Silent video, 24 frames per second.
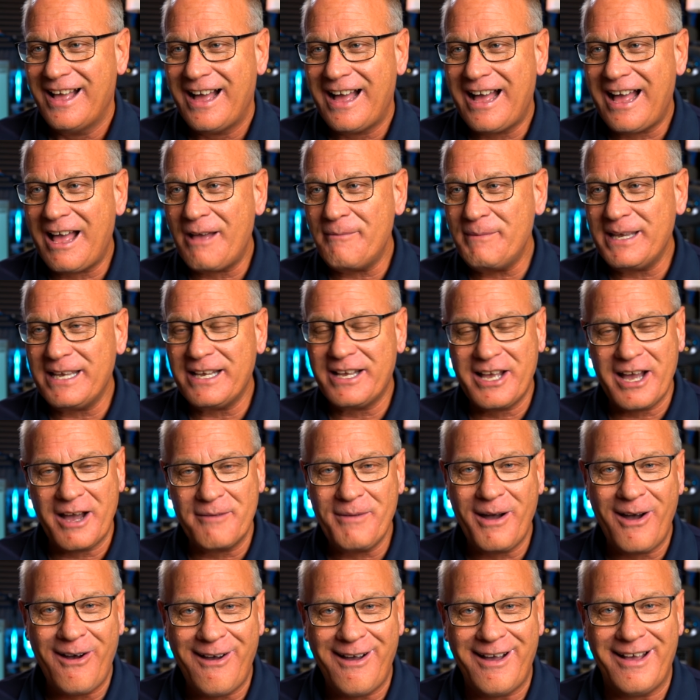I mean, come
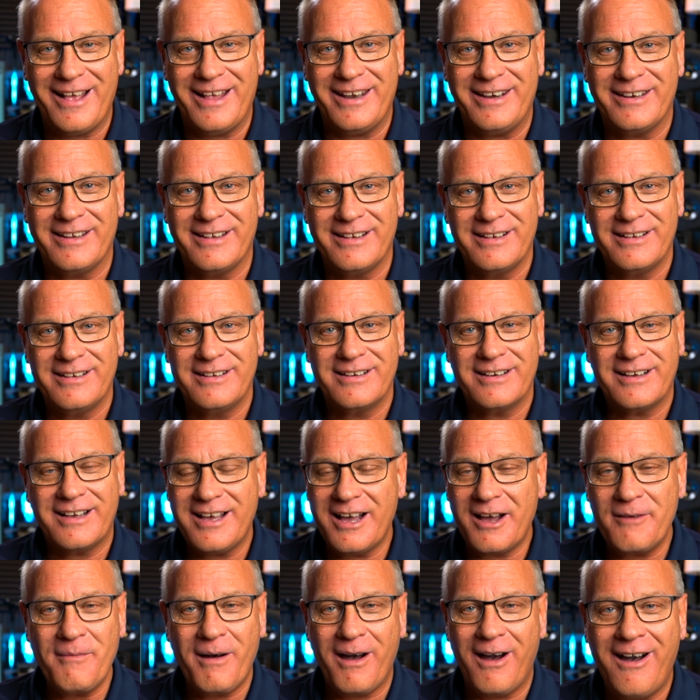on.
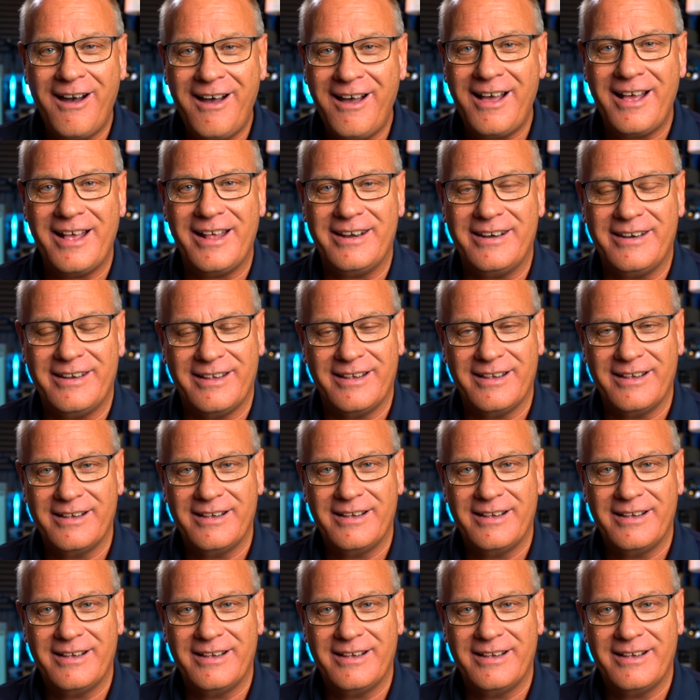Come on.